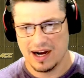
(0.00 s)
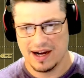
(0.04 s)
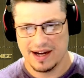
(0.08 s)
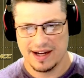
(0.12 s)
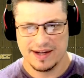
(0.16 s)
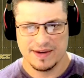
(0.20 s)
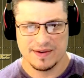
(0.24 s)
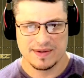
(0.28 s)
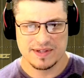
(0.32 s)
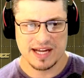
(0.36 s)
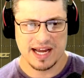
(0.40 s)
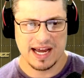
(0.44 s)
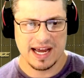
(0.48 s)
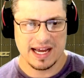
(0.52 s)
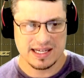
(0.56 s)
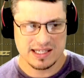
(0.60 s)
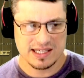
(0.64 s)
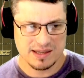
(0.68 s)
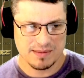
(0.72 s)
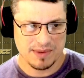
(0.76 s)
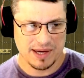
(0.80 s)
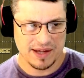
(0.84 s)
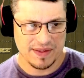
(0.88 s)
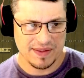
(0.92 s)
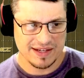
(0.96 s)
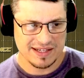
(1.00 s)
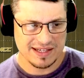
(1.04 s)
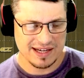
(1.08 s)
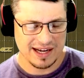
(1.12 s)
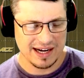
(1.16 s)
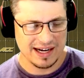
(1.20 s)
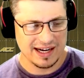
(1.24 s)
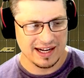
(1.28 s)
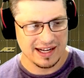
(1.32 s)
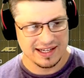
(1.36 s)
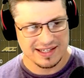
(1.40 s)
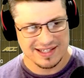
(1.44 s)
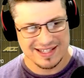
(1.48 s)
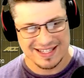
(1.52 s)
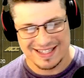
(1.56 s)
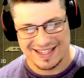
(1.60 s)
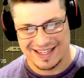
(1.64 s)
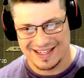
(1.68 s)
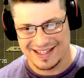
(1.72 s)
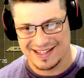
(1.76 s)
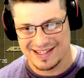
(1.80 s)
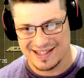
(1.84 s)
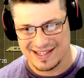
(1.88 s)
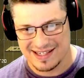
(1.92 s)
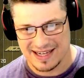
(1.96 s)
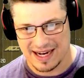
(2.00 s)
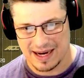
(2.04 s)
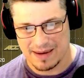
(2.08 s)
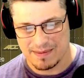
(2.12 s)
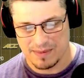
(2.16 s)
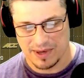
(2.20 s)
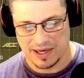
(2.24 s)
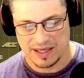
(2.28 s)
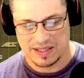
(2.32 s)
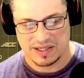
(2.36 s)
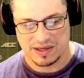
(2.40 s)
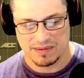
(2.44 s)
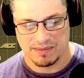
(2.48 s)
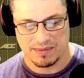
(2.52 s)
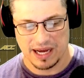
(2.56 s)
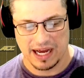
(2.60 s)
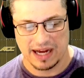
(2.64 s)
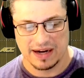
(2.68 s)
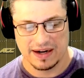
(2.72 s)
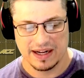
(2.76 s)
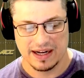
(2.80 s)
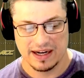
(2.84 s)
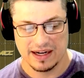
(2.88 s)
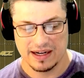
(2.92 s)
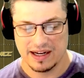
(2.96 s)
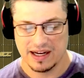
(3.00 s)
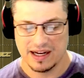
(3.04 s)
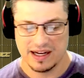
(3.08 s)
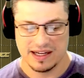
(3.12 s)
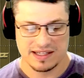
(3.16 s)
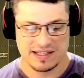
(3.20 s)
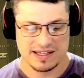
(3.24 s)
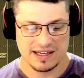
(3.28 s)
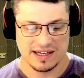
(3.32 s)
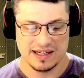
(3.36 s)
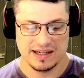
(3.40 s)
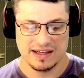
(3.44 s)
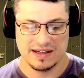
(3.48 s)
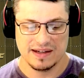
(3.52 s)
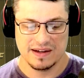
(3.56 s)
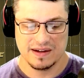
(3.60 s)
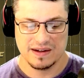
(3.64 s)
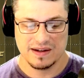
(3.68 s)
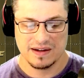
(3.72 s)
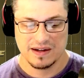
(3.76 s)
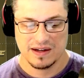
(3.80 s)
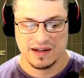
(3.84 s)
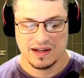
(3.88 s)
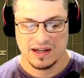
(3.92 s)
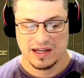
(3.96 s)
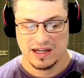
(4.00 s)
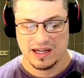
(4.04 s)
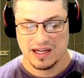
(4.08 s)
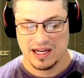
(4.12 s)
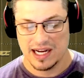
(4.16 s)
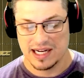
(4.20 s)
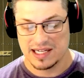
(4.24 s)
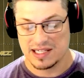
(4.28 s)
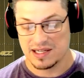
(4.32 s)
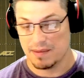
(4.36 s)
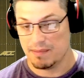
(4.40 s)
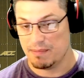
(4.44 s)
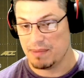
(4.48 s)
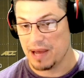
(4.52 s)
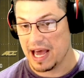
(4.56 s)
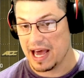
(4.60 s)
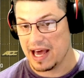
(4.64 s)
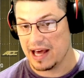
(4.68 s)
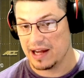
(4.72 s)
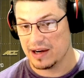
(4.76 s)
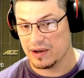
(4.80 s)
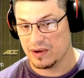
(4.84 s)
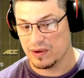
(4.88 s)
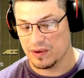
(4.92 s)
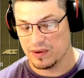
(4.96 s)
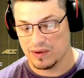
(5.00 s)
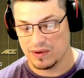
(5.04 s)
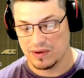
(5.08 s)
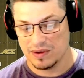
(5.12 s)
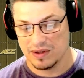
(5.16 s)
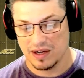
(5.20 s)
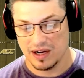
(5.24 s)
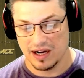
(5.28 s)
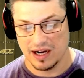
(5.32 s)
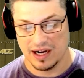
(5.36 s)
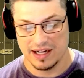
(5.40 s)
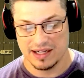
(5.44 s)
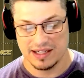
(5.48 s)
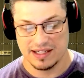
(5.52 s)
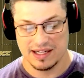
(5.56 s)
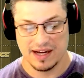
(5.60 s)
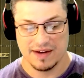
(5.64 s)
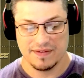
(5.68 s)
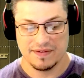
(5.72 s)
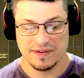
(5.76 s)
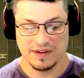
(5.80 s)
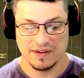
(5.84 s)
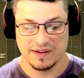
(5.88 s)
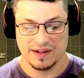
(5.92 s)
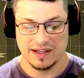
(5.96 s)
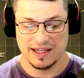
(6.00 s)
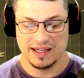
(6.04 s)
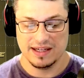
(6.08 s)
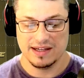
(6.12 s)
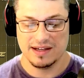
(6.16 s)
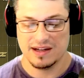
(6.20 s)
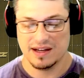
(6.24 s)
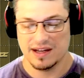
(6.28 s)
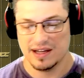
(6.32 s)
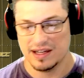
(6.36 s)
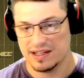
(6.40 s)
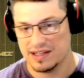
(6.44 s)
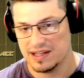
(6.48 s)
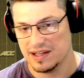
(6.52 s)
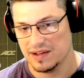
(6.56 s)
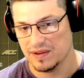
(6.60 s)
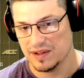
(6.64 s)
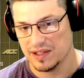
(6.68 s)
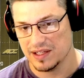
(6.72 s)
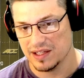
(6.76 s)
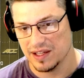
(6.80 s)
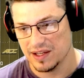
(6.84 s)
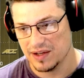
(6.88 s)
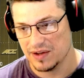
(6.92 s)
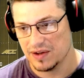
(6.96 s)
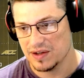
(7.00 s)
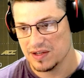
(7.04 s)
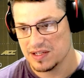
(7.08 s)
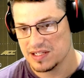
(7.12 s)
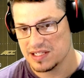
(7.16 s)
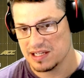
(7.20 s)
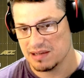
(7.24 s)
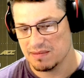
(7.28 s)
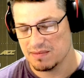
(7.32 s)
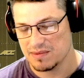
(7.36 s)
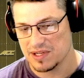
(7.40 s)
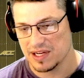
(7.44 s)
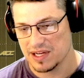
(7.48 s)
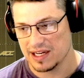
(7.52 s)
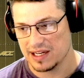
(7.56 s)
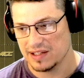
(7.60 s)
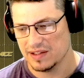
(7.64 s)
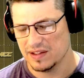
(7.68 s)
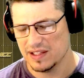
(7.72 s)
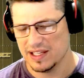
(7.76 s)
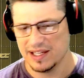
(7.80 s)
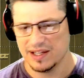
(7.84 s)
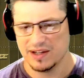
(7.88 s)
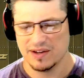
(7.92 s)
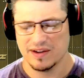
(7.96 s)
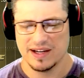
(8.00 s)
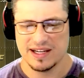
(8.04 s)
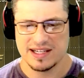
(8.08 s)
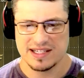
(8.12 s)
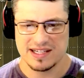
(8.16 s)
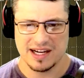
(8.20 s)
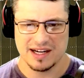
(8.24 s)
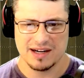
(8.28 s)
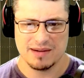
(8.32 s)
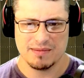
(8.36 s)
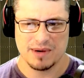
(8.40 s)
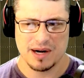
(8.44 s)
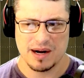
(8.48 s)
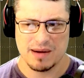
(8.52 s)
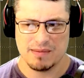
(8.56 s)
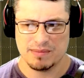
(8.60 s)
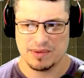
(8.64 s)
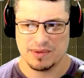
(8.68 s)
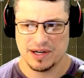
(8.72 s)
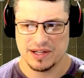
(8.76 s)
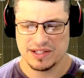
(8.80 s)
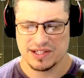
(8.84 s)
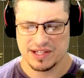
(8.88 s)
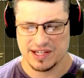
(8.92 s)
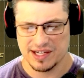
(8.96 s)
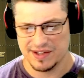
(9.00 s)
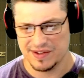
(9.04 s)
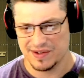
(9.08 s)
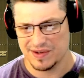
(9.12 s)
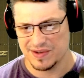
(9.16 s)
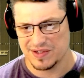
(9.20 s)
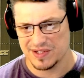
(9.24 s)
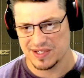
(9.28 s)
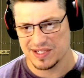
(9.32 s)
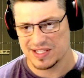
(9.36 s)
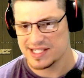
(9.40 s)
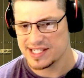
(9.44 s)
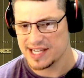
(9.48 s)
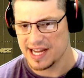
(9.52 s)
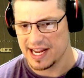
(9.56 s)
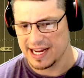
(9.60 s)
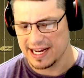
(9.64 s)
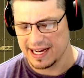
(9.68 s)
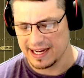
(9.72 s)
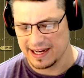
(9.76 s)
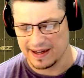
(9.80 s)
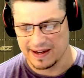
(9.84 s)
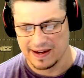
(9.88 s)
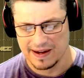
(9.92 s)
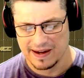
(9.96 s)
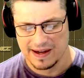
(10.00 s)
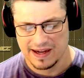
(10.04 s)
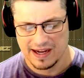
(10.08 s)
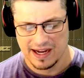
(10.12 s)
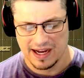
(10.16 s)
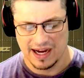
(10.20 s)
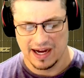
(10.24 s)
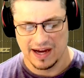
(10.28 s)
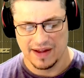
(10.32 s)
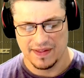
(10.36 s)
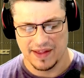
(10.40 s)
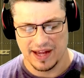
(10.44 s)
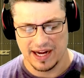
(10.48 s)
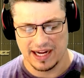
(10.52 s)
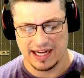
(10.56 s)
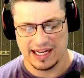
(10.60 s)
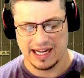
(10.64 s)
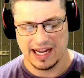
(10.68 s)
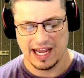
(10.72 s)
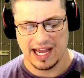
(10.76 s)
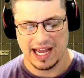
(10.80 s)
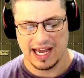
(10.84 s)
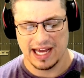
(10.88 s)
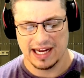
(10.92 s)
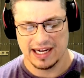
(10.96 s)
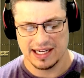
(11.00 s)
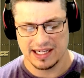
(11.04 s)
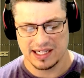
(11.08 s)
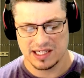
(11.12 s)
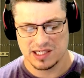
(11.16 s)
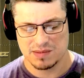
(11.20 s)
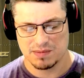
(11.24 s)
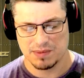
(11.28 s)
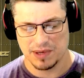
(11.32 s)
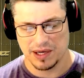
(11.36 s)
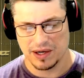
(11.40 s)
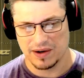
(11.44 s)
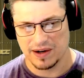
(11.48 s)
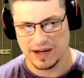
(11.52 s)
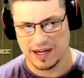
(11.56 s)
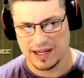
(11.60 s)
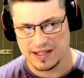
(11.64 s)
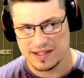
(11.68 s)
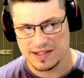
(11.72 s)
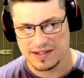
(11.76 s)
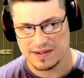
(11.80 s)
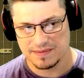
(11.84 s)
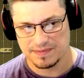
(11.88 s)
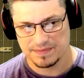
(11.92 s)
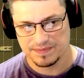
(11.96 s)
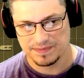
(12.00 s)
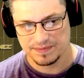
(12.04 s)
He was asked about the tight ends, didn't say much about it. Said it's a battle. Definitely Dylan Leonard seems like a leader. He talked about Brett Seether, just saying that he had experience.